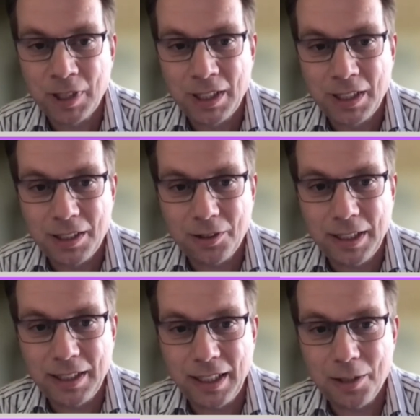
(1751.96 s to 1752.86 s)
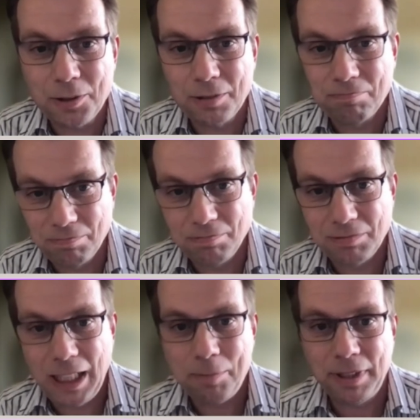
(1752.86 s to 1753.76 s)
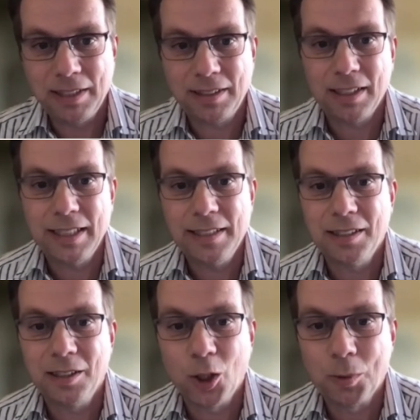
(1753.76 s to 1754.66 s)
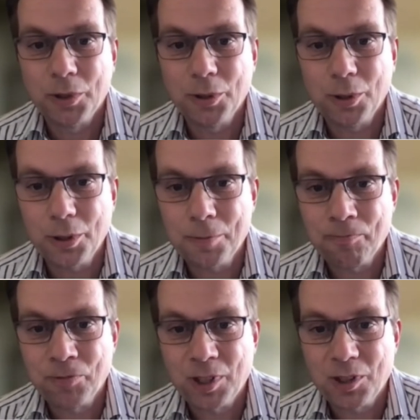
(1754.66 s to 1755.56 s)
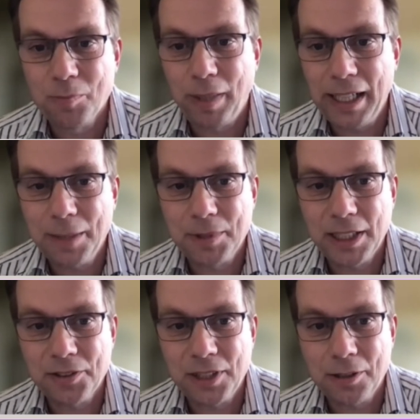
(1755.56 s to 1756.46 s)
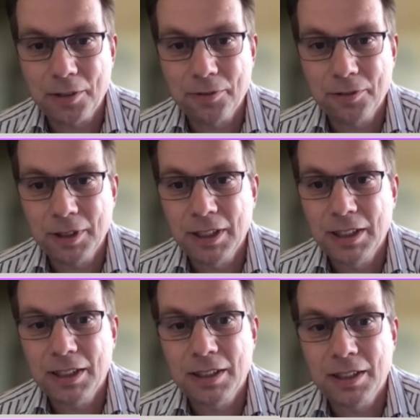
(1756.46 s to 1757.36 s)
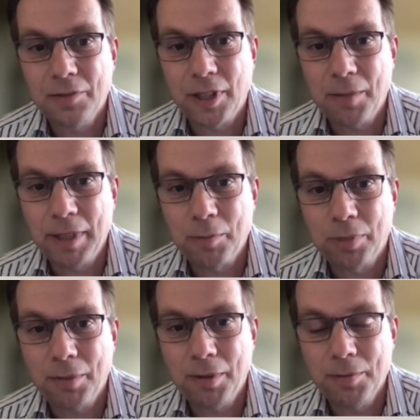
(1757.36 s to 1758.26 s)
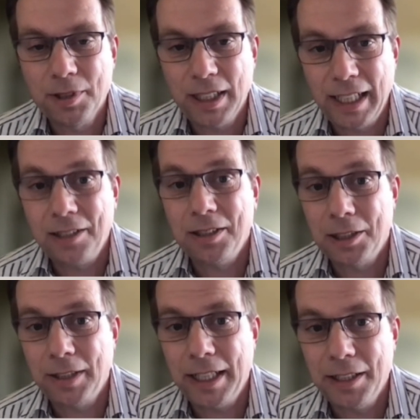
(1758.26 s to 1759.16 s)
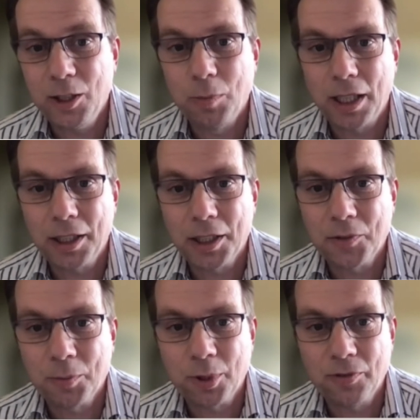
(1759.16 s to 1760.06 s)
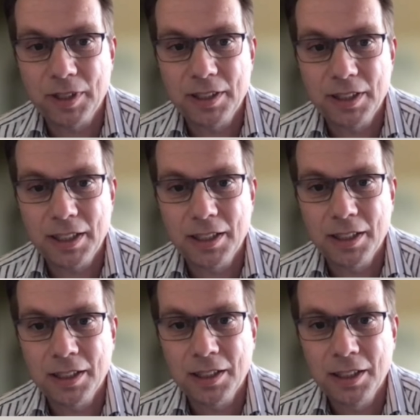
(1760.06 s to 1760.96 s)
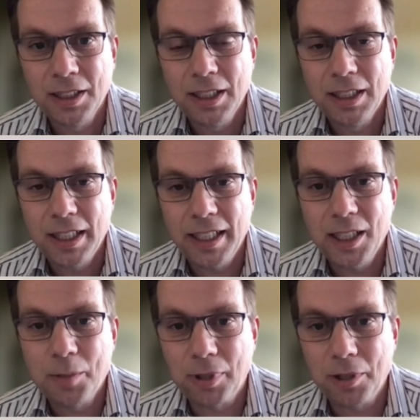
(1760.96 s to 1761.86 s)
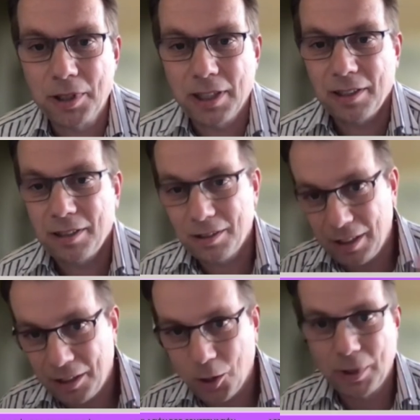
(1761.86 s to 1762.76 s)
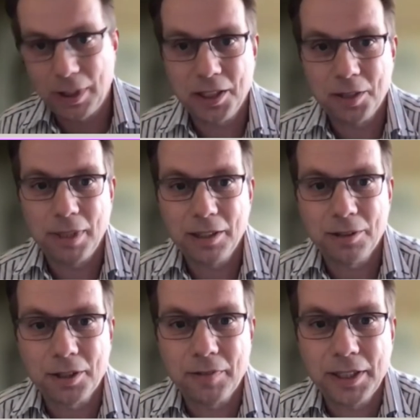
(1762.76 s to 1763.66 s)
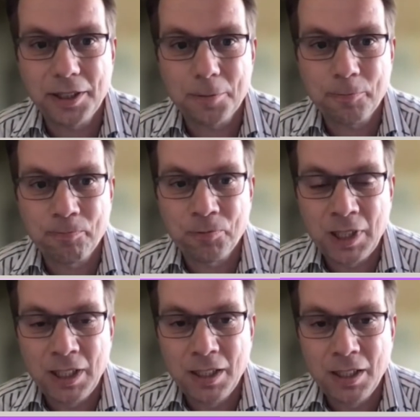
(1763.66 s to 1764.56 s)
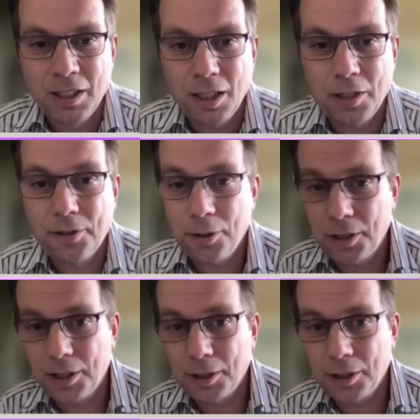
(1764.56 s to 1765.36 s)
So this allows capitalist elites in the global north to buy themselves out of uh, environmental problems and actually create new markets for profit in the, in the process, accumulation by conservation. A third